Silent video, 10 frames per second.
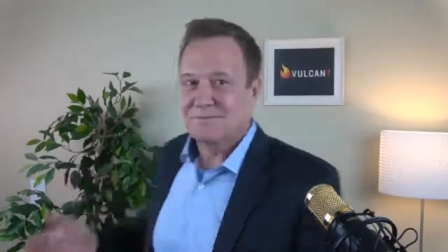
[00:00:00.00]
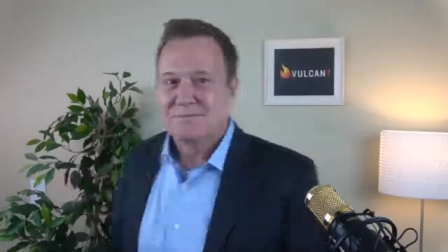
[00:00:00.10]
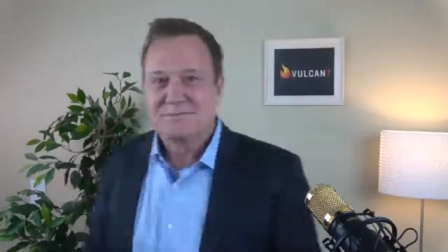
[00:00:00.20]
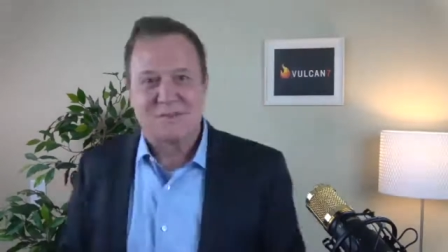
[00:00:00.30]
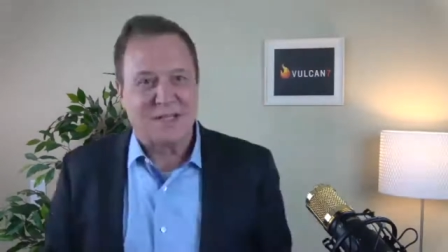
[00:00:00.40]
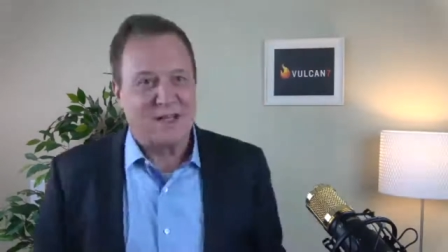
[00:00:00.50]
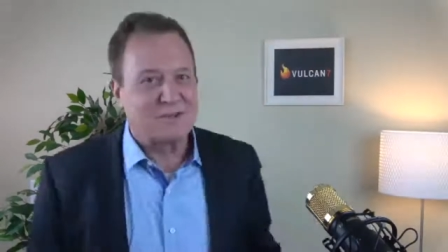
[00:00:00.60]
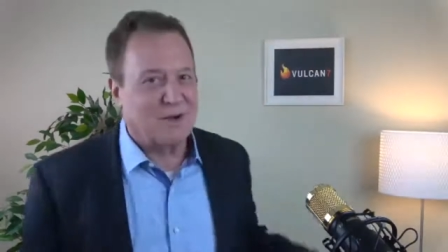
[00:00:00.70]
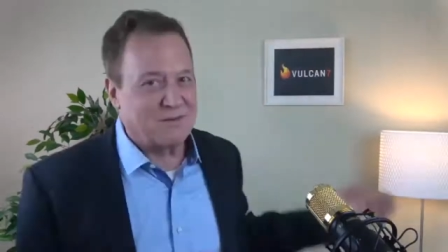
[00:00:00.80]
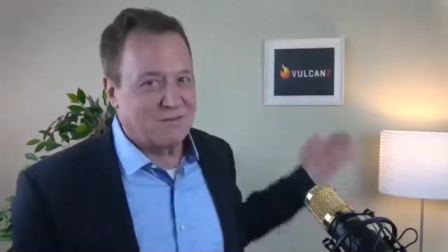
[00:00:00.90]
to get
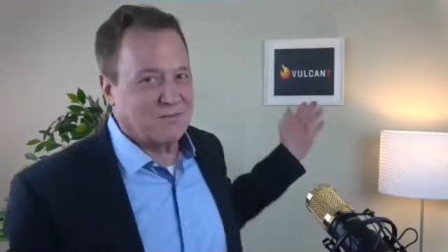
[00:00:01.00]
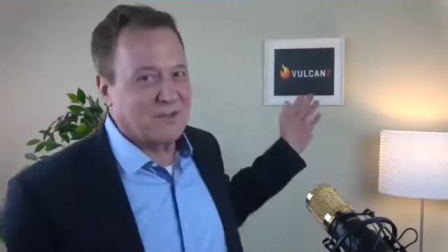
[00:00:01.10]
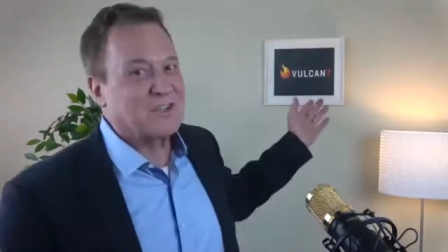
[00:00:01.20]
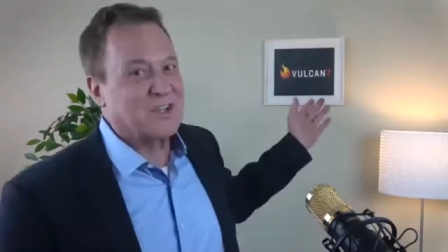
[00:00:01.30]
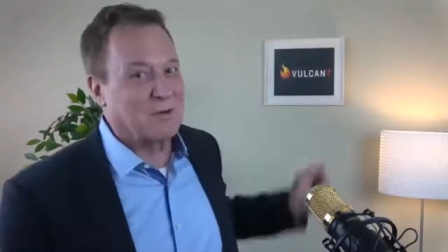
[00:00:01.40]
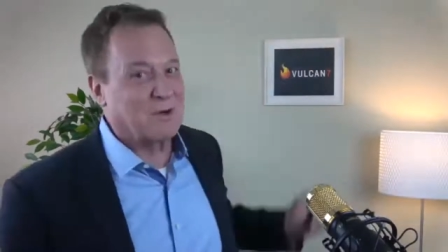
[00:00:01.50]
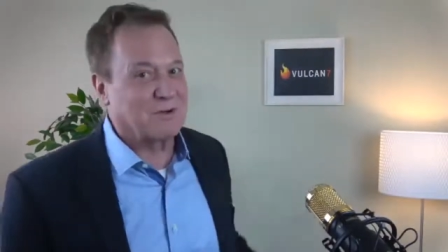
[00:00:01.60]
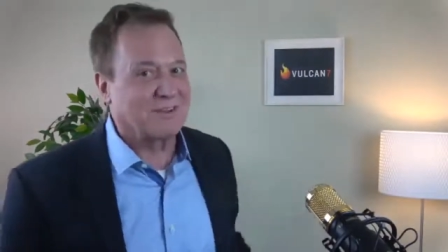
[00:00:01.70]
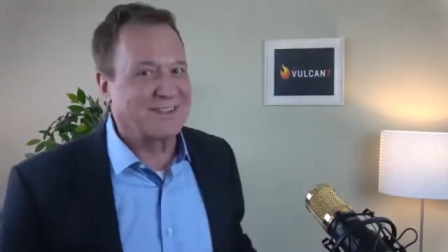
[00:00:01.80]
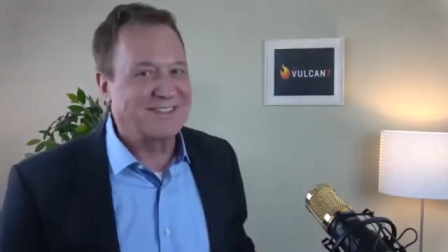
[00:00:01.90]
great for sale by owner
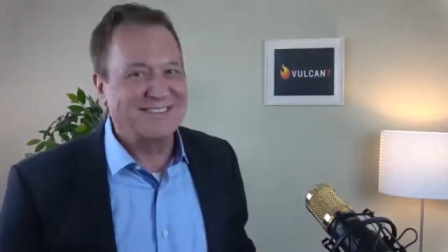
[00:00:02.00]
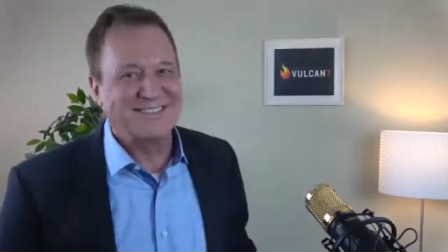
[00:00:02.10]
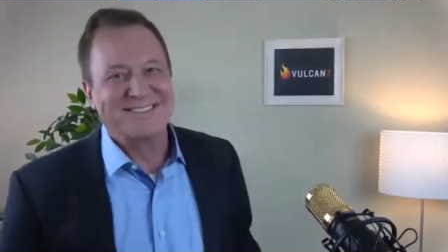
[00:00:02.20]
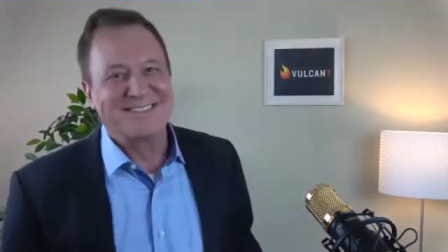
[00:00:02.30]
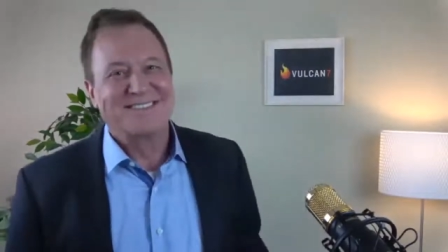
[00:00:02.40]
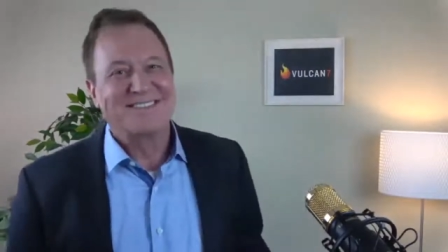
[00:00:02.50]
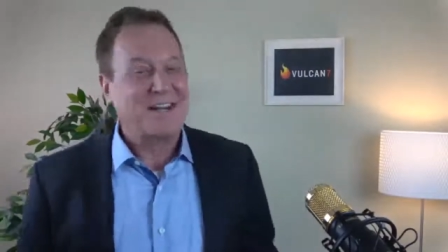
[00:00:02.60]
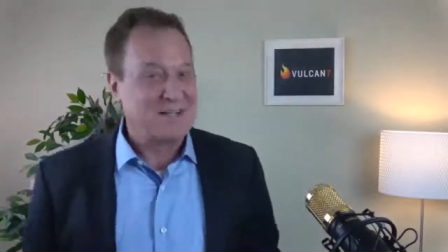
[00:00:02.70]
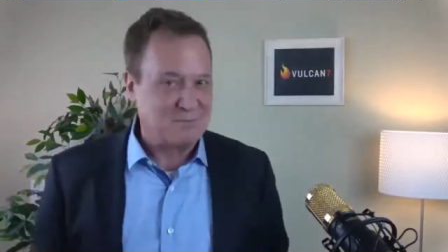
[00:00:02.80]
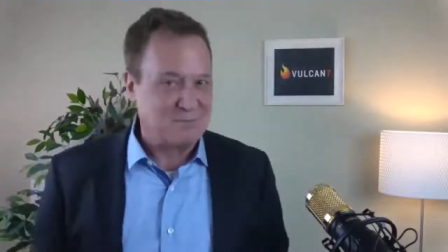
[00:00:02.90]
leads and
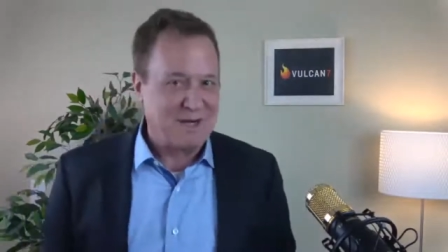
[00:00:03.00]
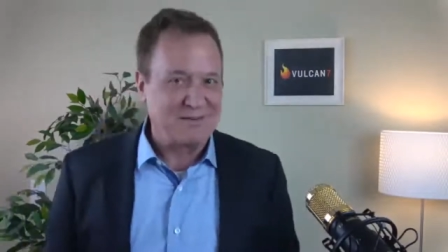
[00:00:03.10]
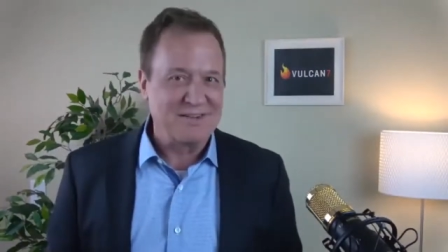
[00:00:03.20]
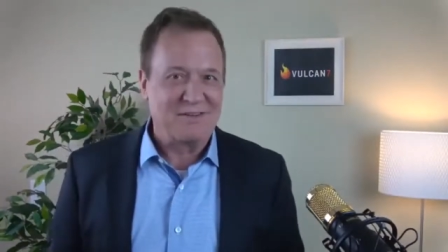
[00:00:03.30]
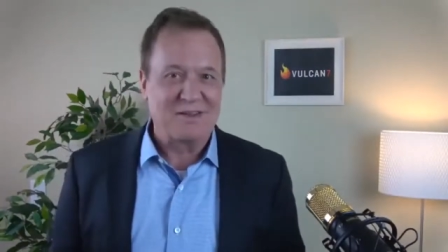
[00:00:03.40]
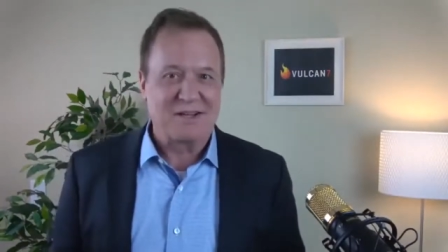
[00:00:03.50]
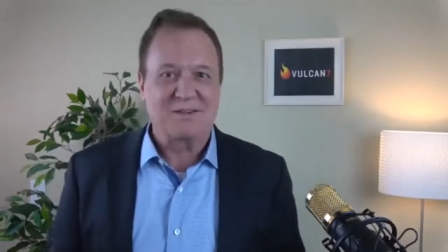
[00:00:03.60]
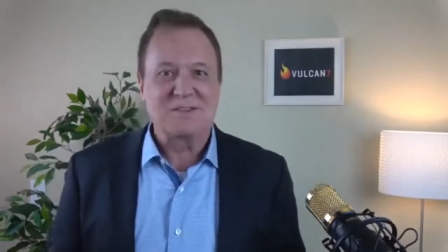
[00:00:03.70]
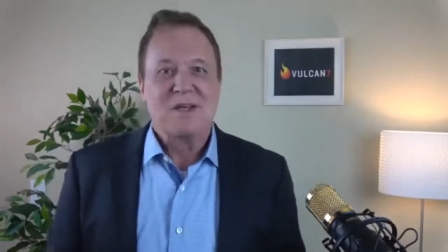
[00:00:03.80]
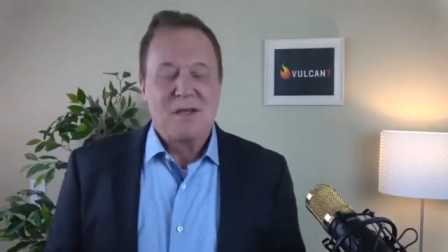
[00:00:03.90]
expired and everything
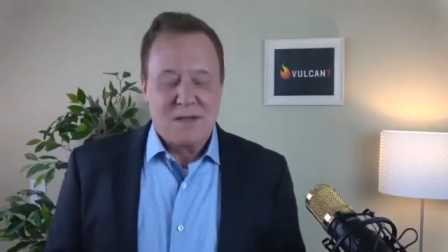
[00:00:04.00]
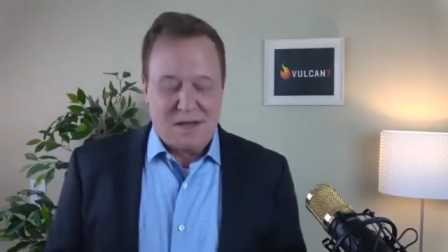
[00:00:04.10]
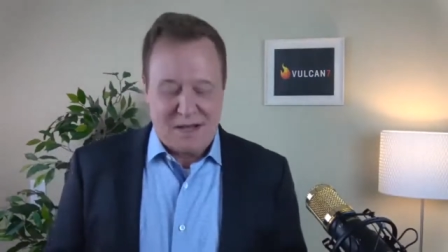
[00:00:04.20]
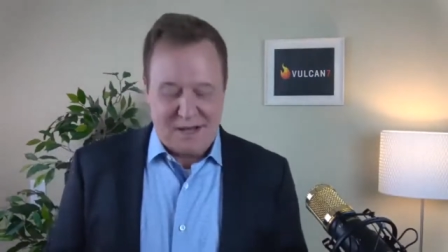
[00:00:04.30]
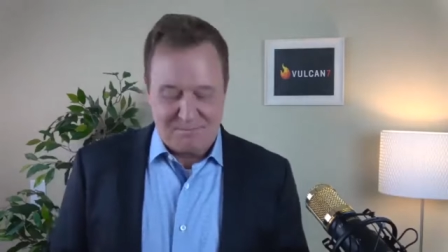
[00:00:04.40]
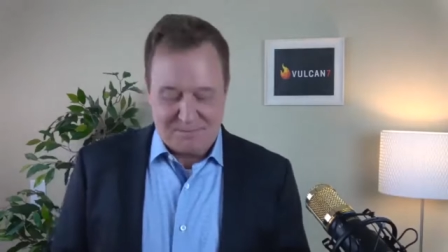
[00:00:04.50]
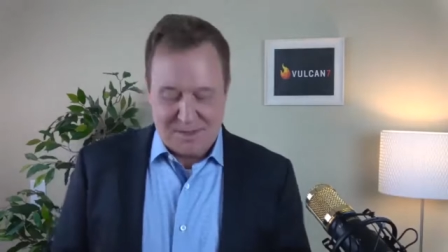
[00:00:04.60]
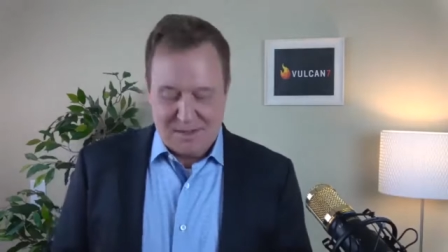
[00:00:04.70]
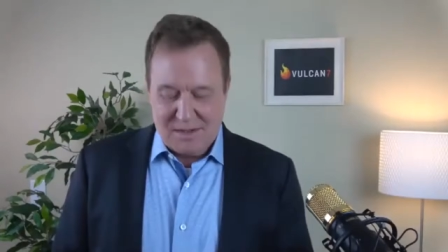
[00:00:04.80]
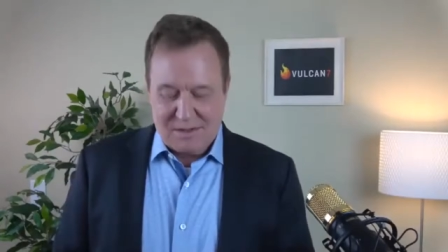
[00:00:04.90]
else,
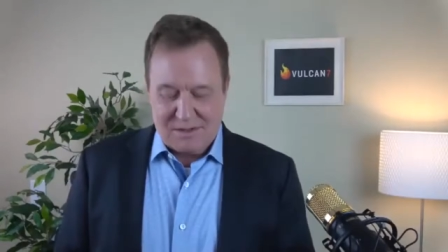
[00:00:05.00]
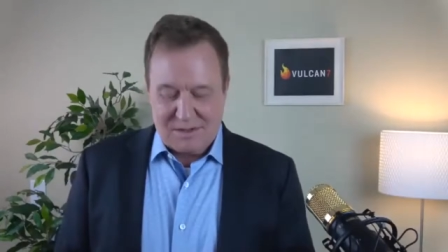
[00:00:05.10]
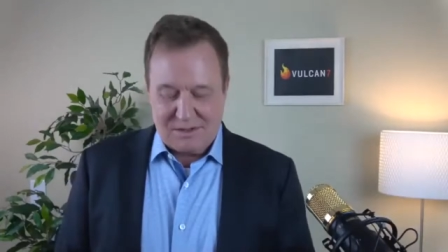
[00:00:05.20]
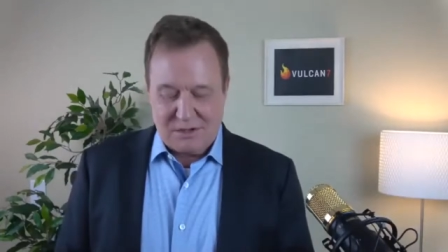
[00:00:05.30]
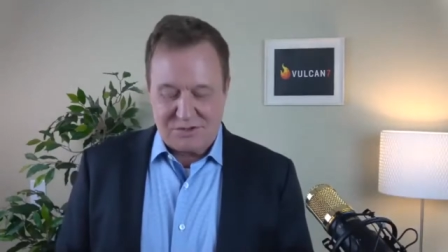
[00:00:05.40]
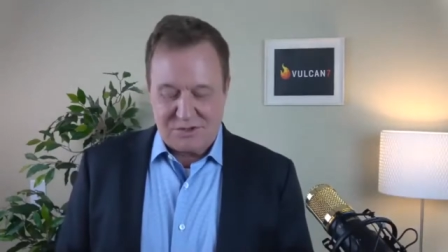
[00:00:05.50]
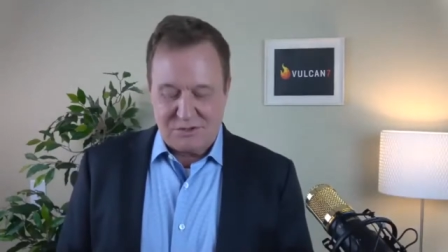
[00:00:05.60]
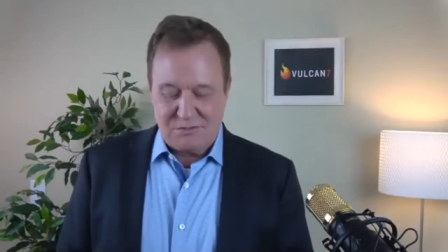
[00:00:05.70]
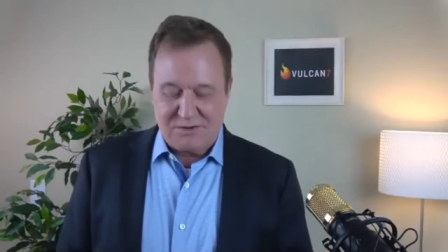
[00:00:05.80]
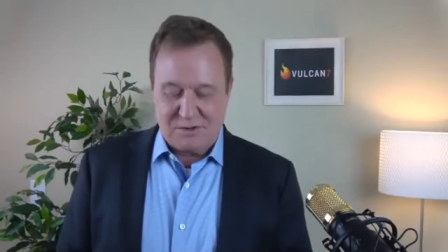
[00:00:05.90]
go
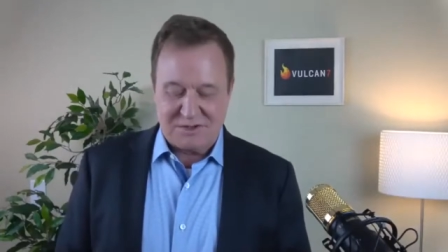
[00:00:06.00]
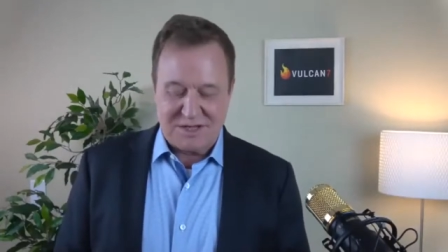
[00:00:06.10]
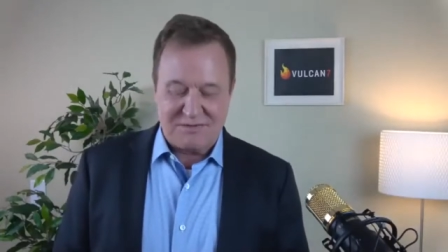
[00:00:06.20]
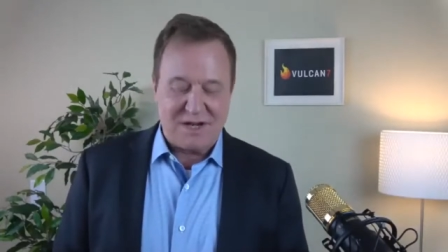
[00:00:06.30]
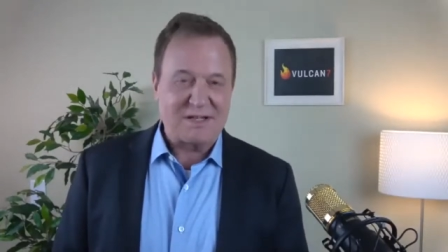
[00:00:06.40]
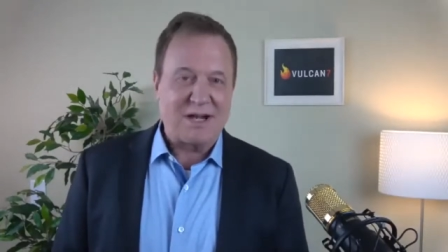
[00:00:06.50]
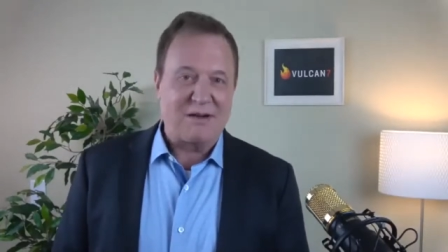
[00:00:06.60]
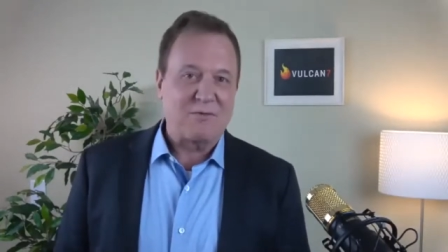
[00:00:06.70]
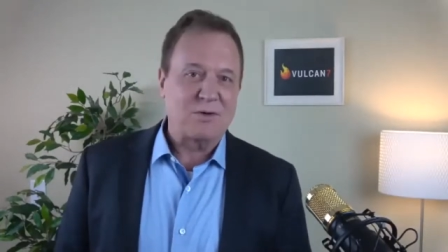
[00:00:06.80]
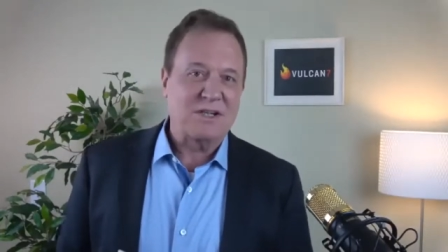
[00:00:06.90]
to
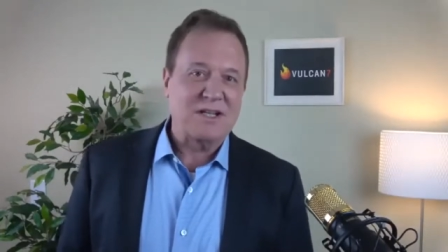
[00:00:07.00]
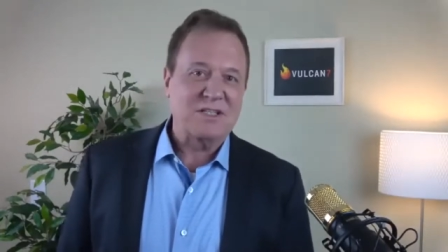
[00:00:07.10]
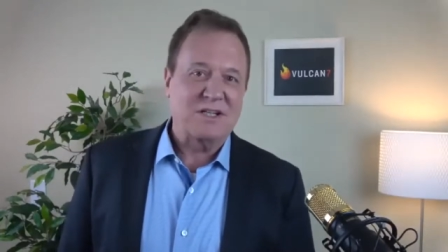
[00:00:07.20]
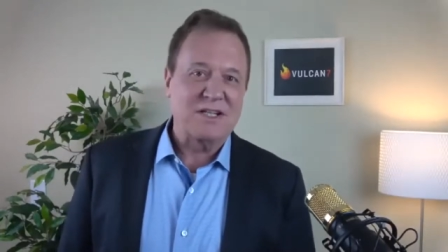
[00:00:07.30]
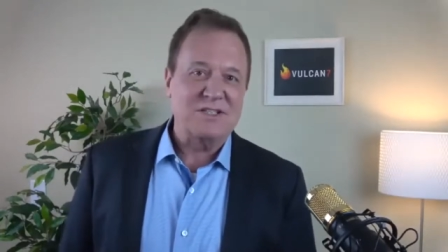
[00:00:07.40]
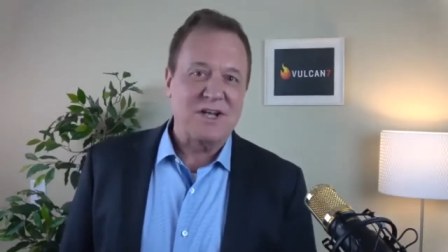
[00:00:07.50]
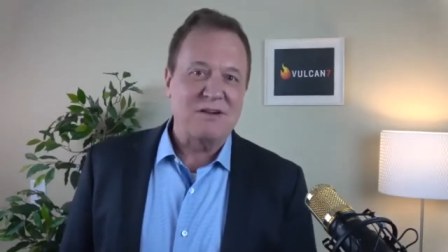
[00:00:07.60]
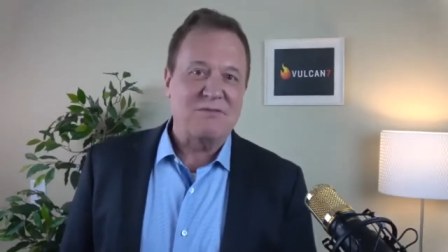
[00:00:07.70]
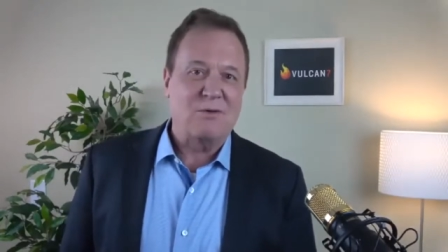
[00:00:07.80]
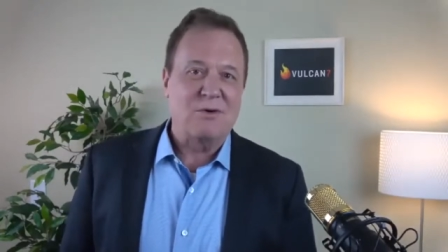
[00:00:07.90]
vulcan7.com/lead gen
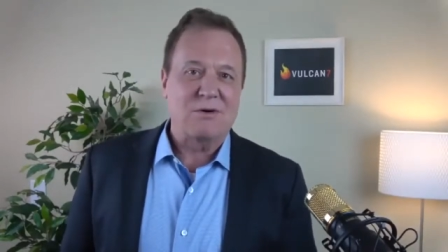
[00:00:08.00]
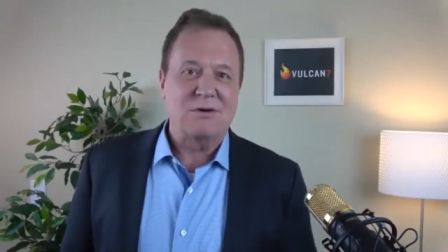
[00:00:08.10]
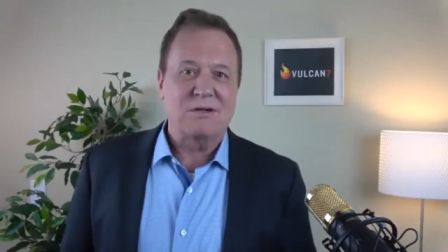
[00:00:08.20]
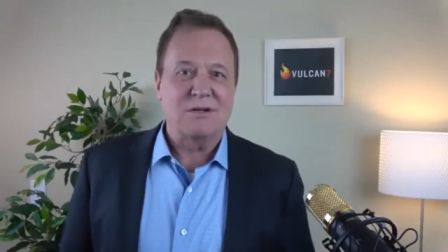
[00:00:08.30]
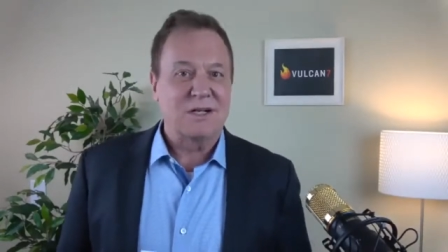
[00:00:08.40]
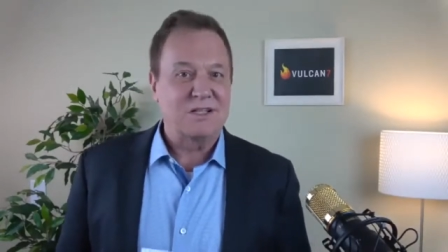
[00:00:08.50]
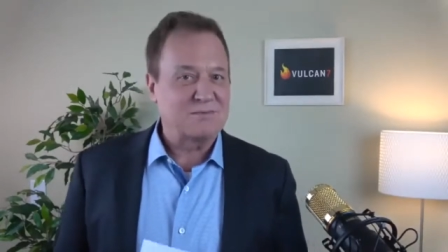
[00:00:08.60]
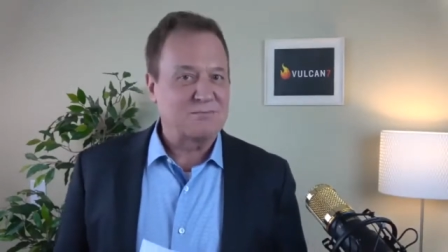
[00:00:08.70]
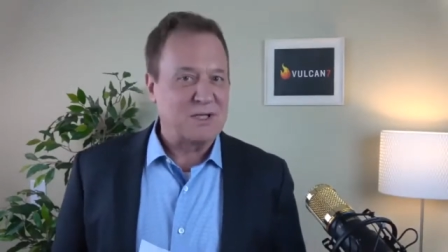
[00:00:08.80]
for a special